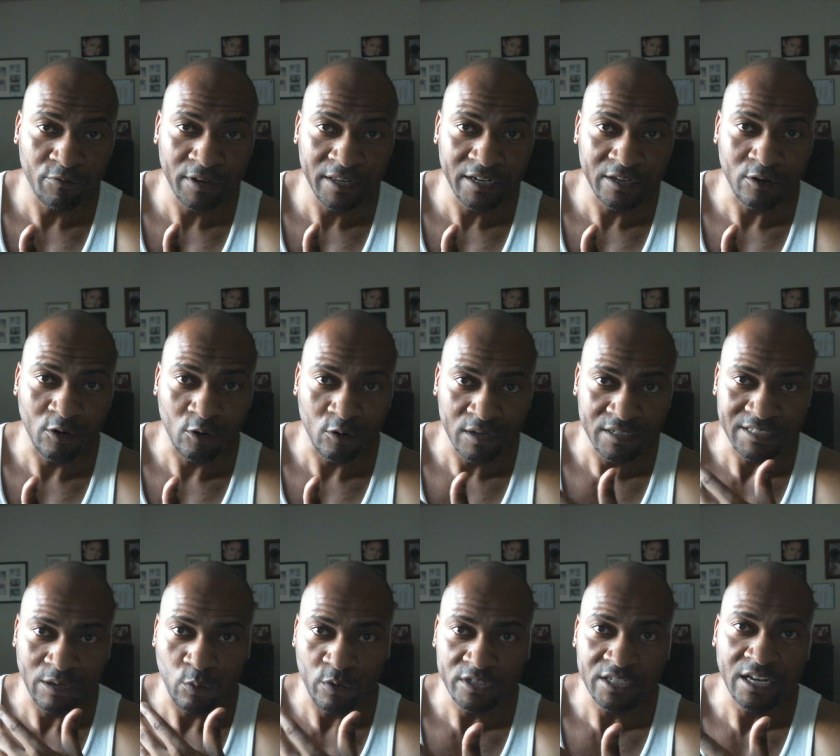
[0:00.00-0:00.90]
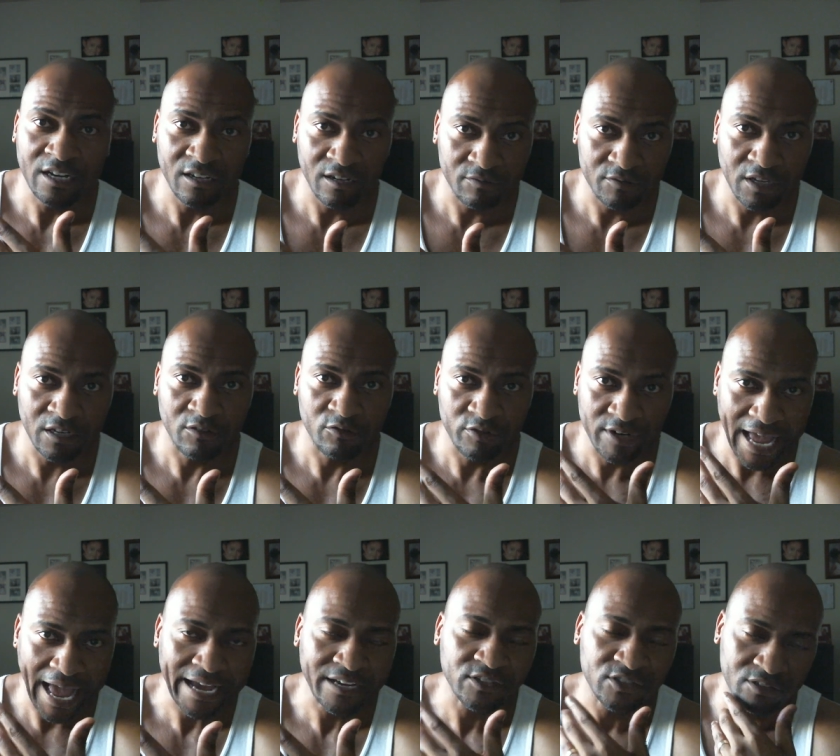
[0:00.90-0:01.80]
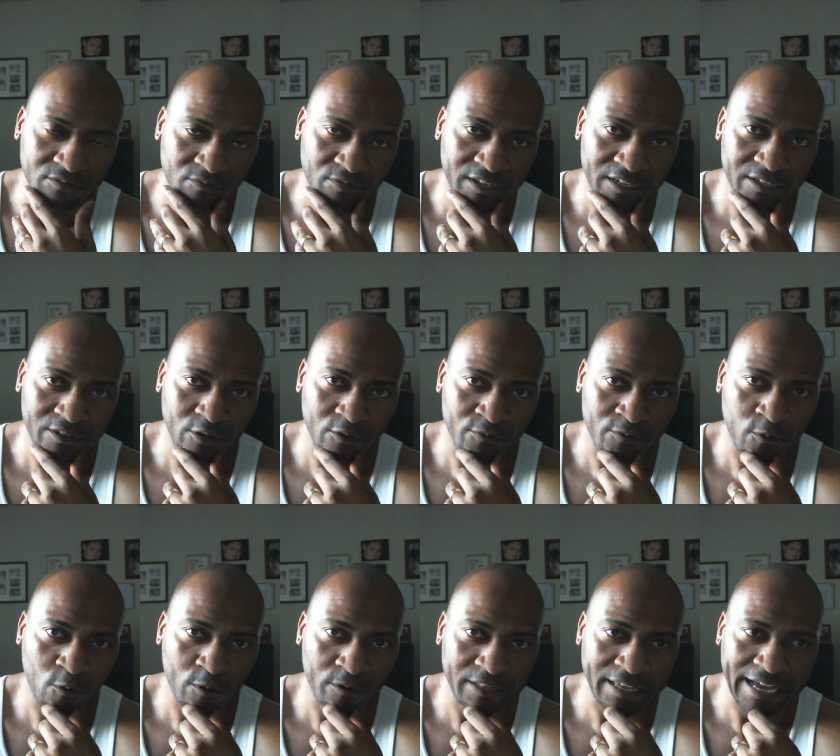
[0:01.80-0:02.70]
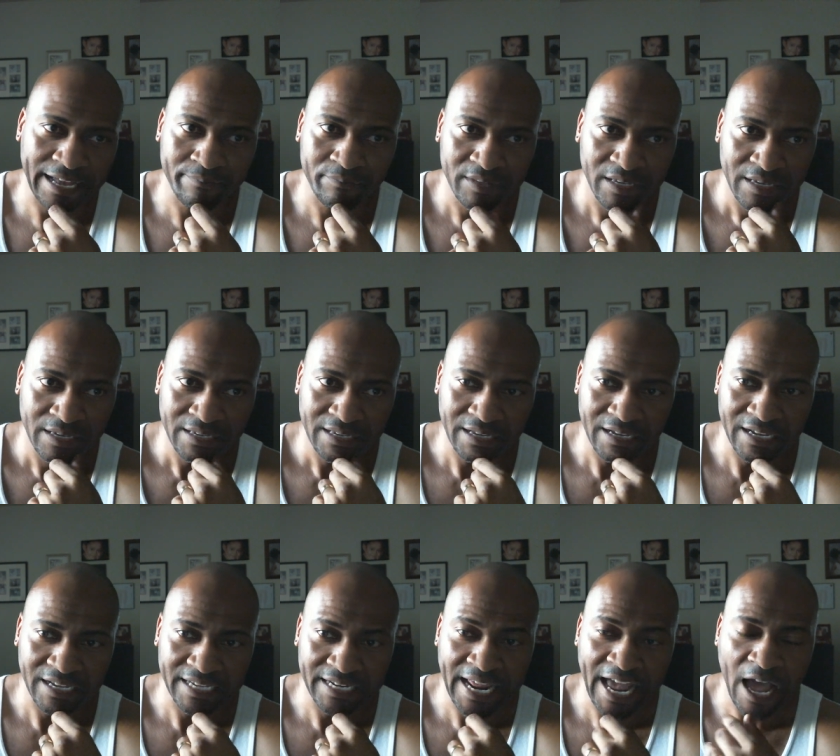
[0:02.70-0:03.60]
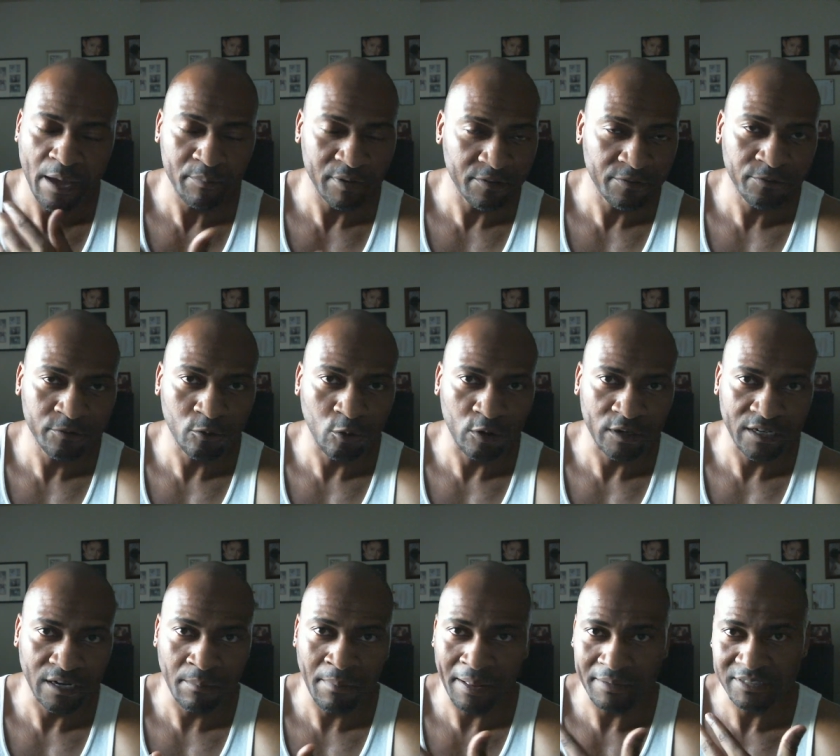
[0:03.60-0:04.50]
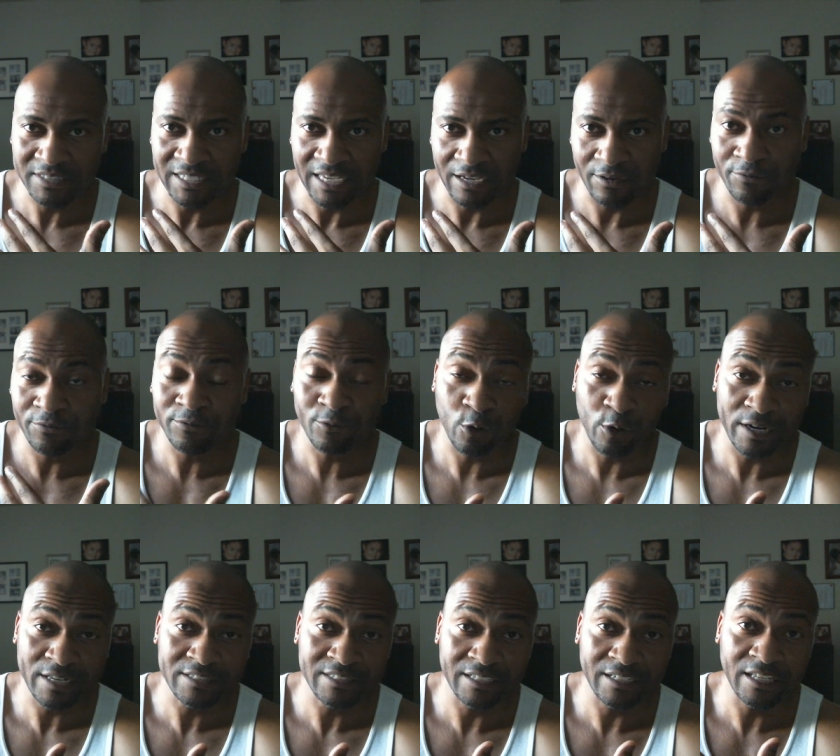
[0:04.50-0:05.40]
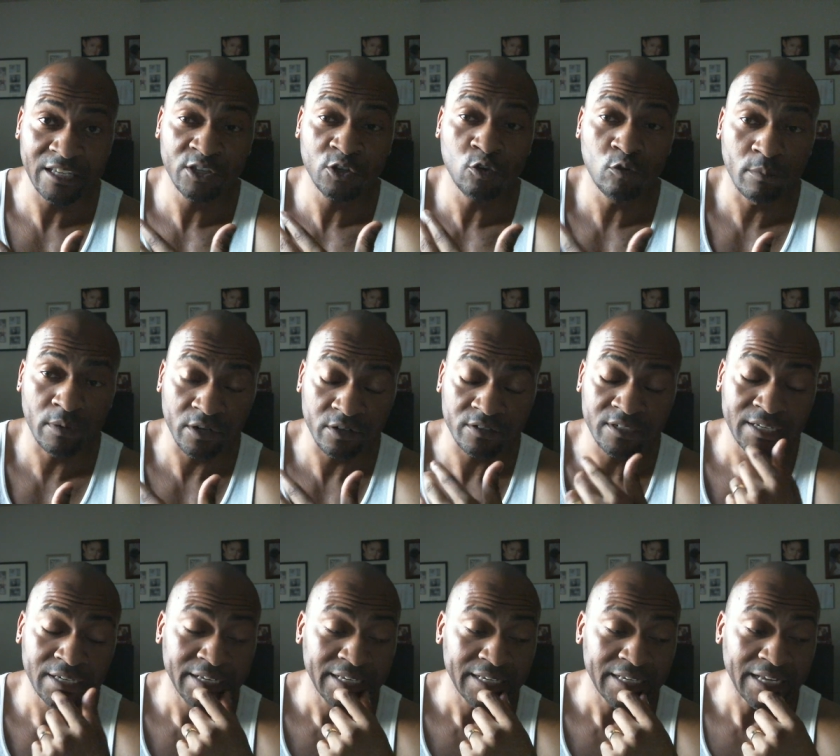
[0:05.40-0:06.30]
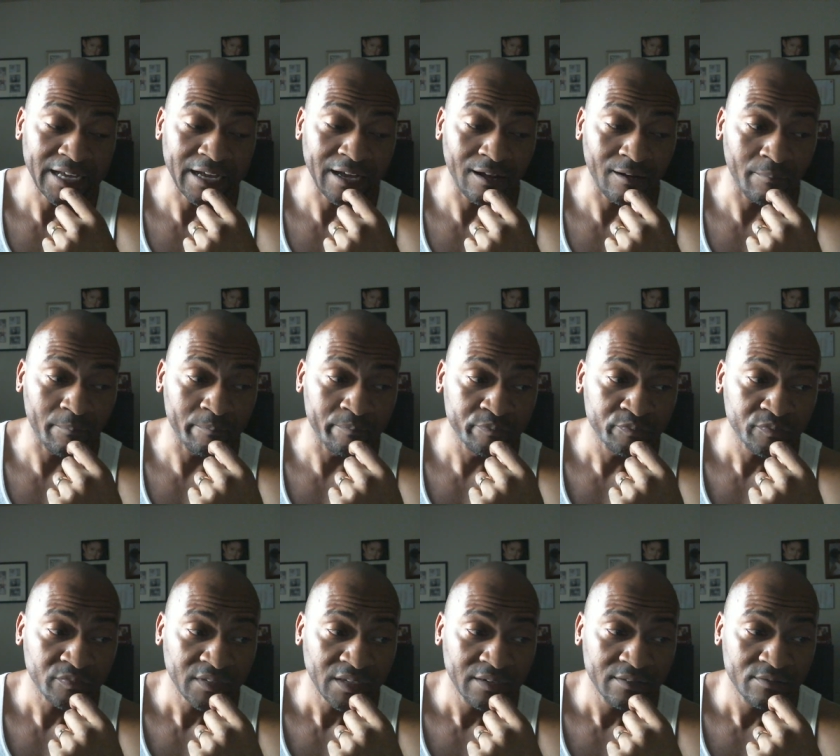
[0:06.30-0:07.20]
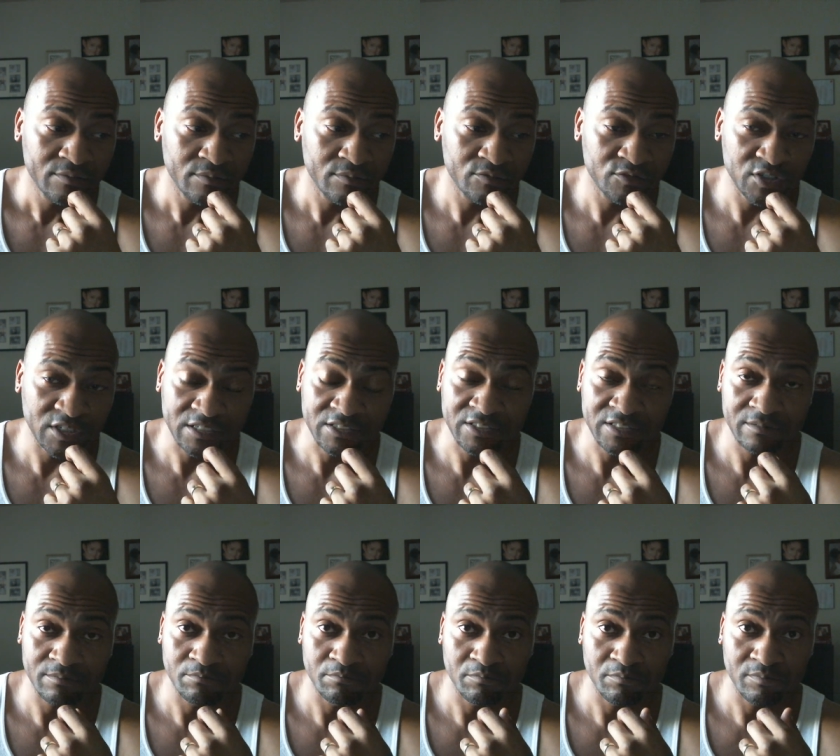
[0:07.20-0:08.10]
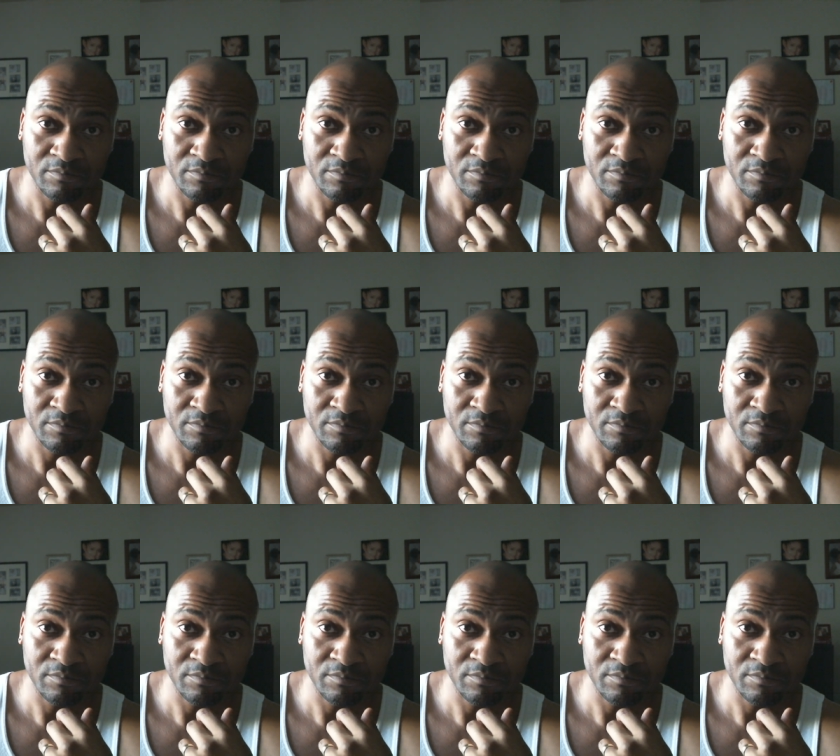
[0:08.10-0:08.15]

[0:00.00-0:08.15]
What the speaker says: video, because I wish I could have done a reaction video for that, it had me floored. And I'm not saying floored as in humored, just